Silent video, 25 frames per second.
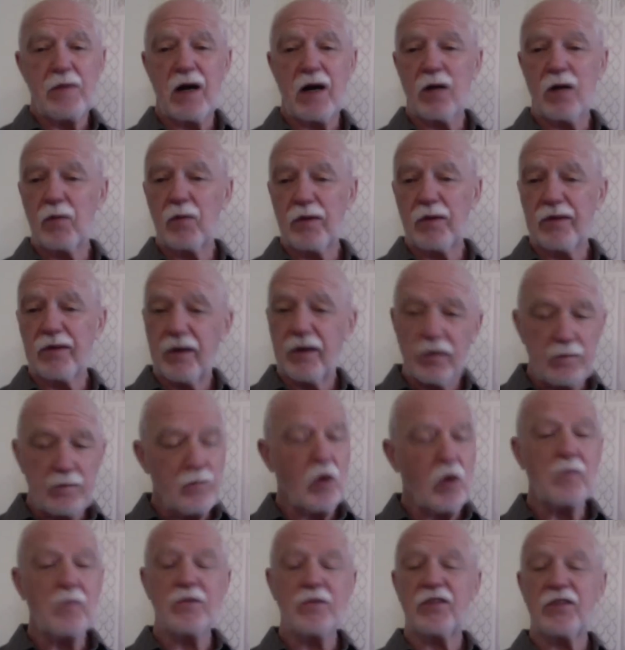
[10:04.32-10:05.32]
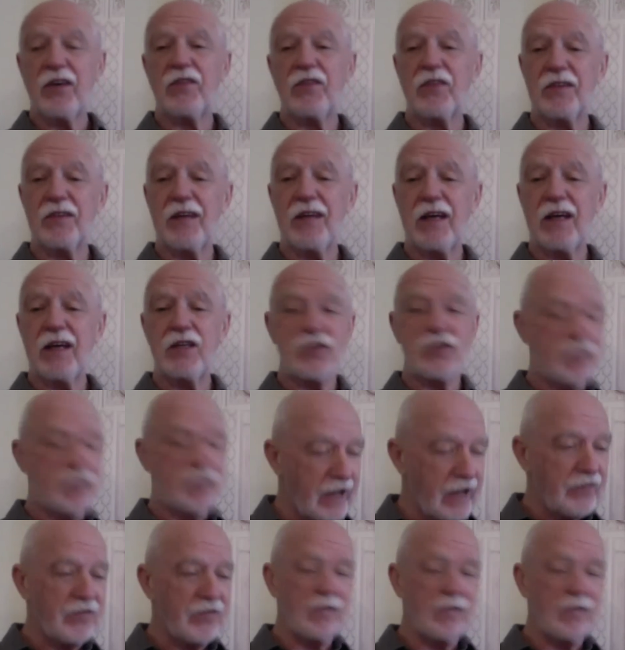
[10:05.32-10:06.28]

without a moment's hesitation, yes,